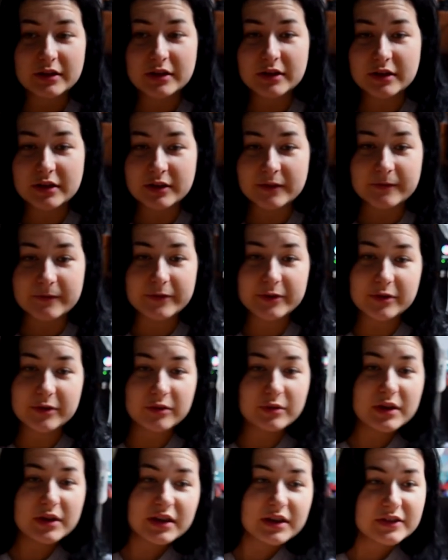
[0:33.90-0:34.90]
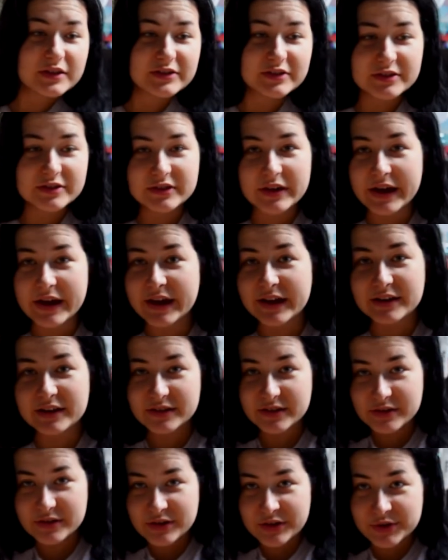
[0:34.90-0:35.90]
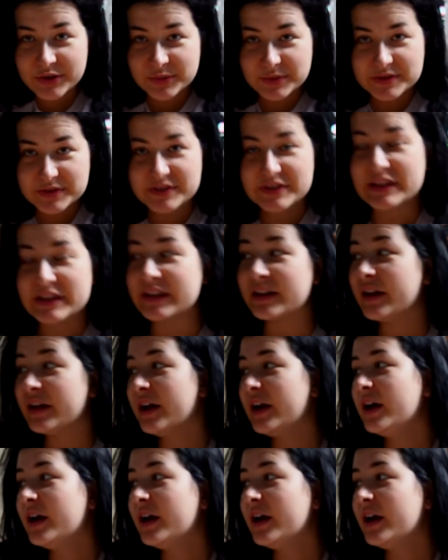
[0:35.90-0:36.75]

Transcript: in a few weeks. I don't know. We'll see.